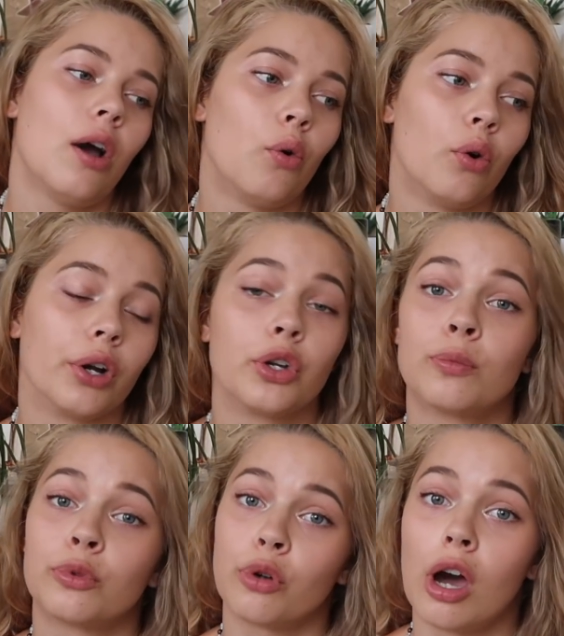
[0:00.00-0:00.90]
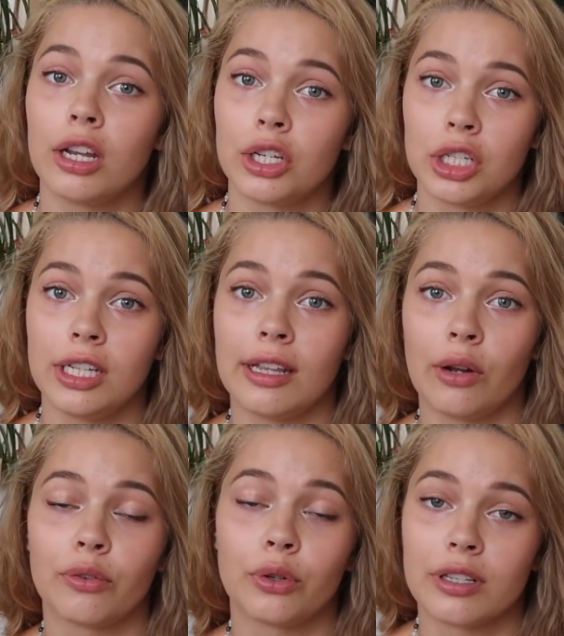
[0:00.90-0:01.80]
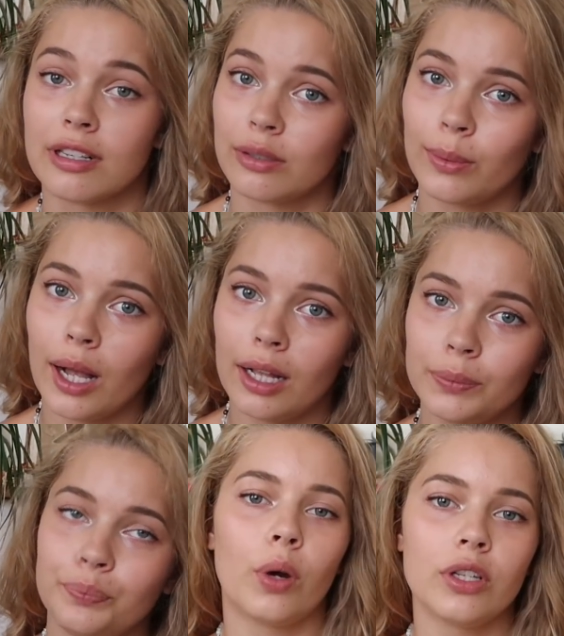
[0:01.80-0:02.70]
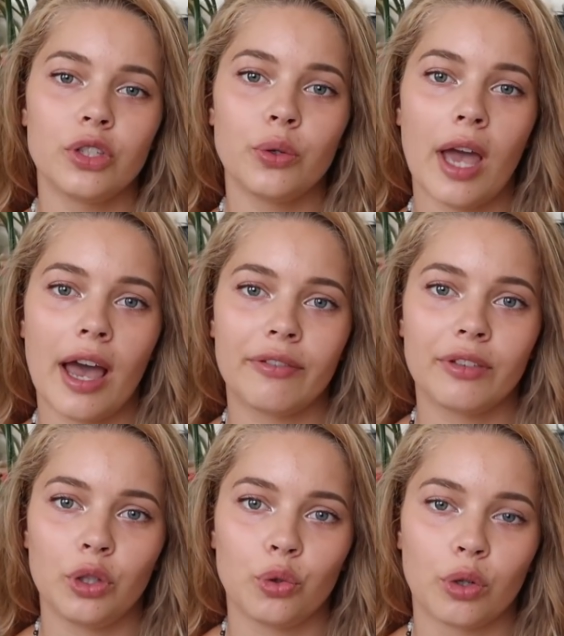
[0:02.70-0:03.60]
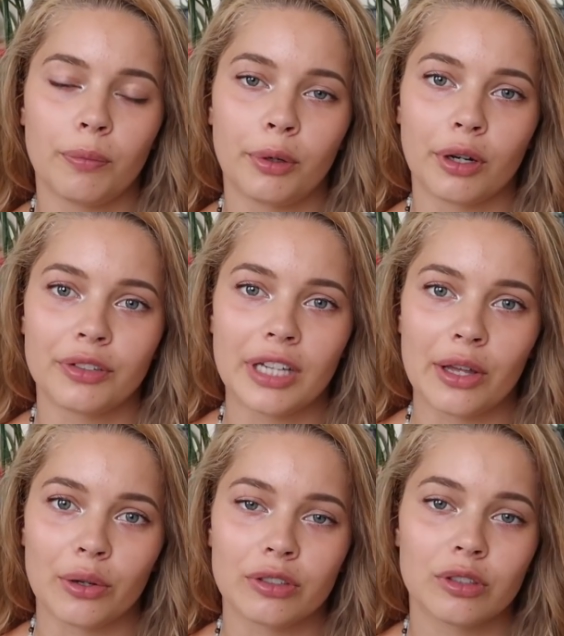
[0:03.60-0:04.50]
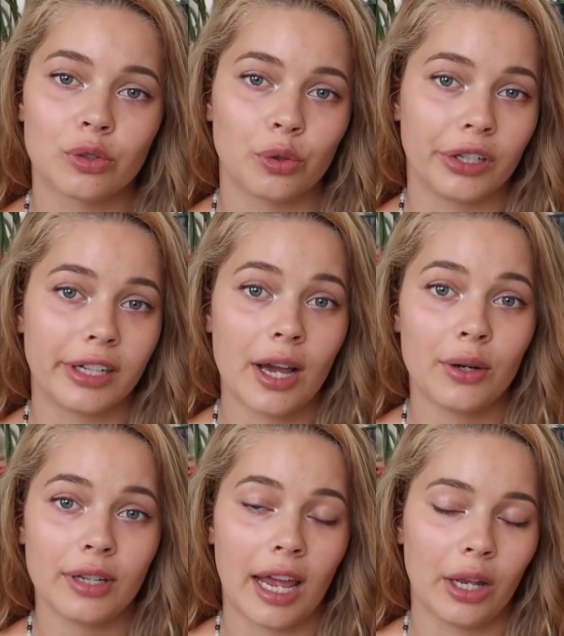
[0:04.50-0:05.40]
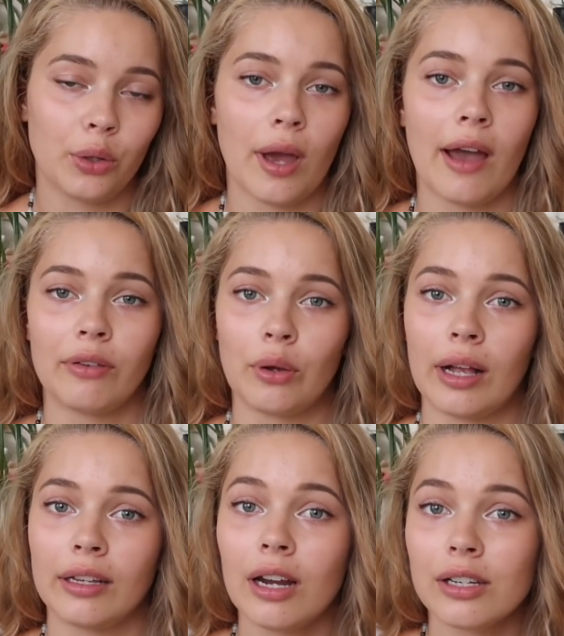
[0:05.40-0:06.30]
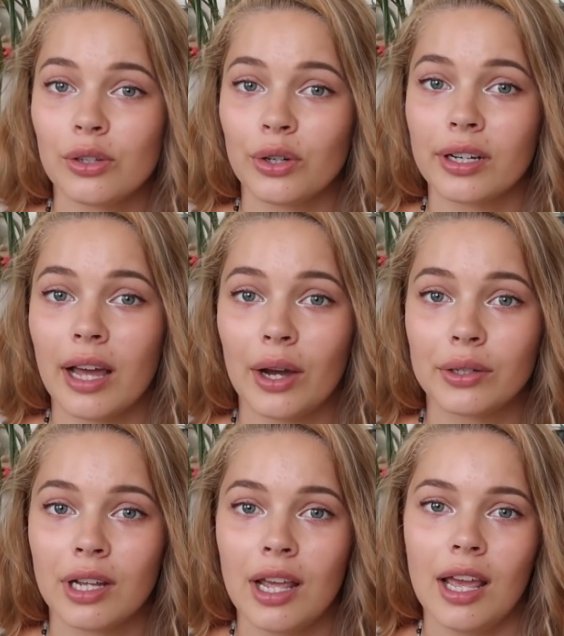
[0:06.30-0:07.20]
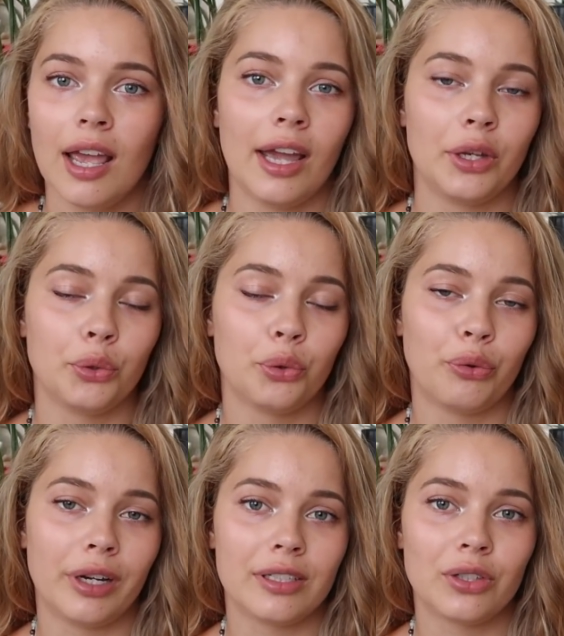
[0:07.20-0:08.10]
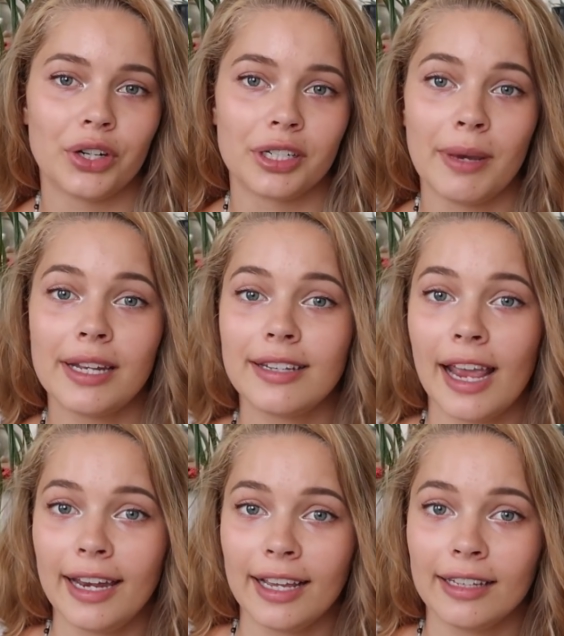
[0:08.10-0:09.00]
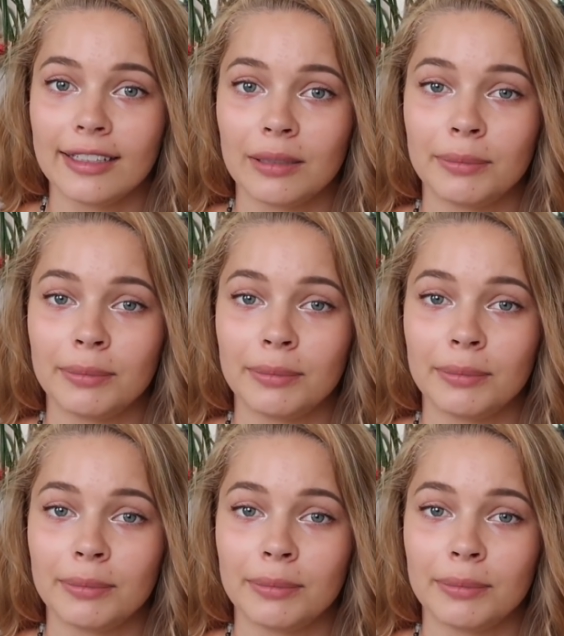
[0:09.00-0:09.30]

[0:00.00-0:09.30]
or numerology then of course as well. Once you have your Book of Shadows sorted out and you have your altar sorted out and you already started meditating a little